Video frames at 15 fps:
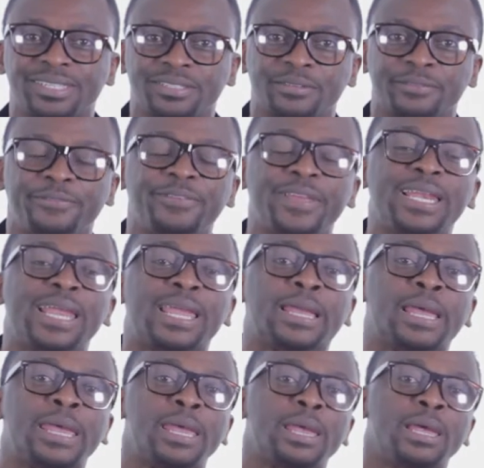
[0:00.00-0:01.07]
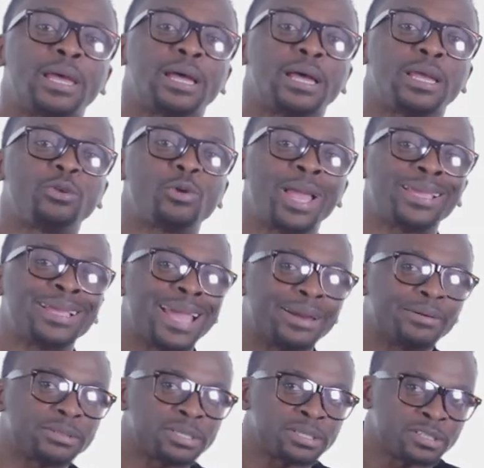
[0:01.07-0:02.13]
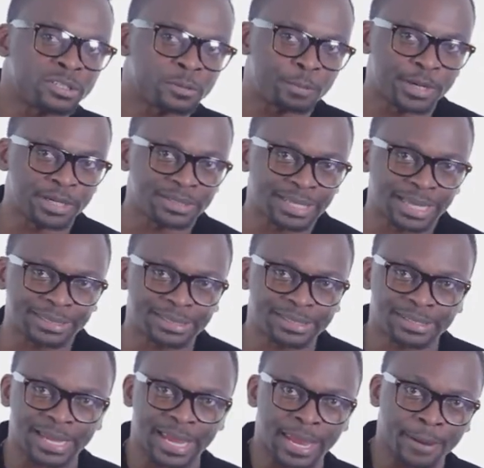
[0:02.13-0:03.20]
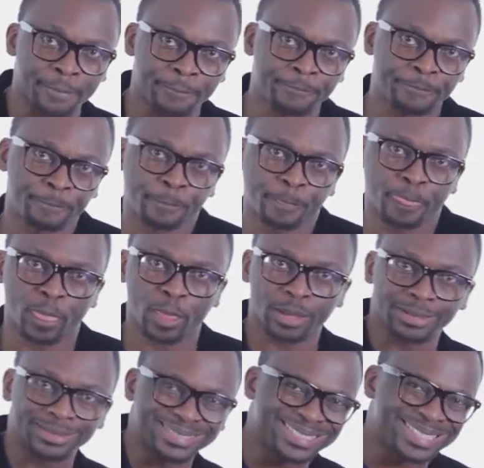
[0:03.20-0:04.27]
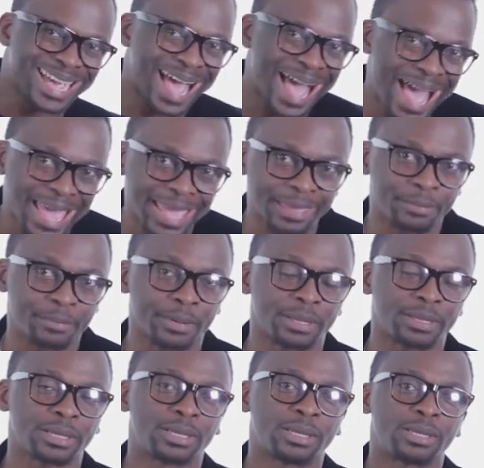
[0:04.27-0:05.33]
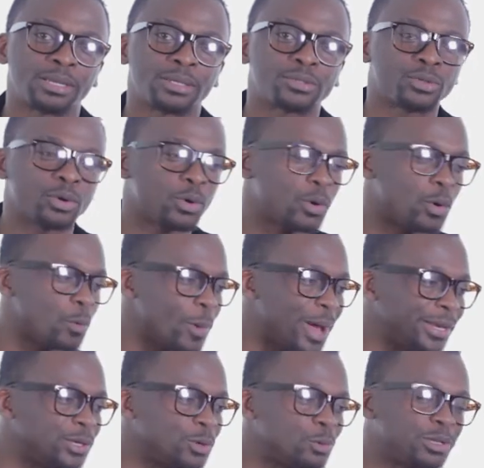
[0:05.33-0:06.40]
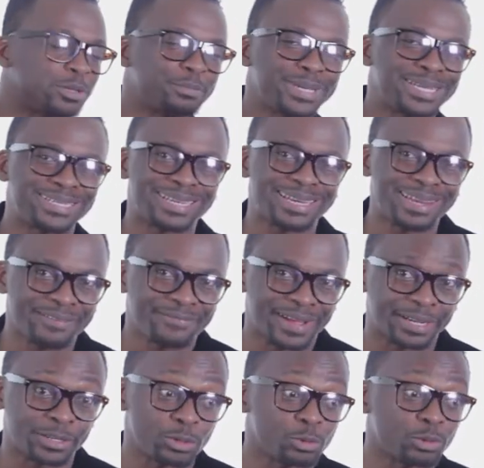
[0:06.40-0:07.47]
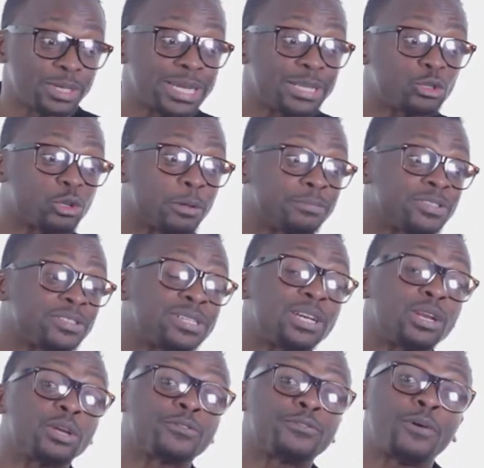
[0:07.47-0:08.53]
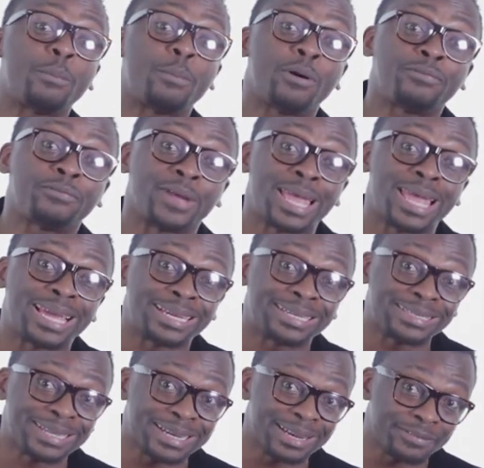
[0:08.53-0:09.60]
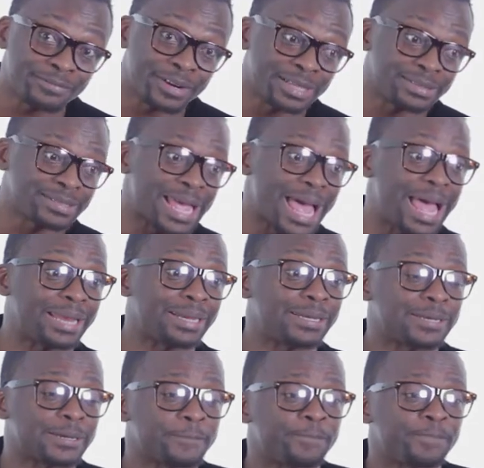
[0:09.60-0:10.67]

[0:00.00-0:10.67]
it's a feeling. Uh, you are inheriting spirits at the same time. So when you will be delivered, you will need some serious form of deliverance and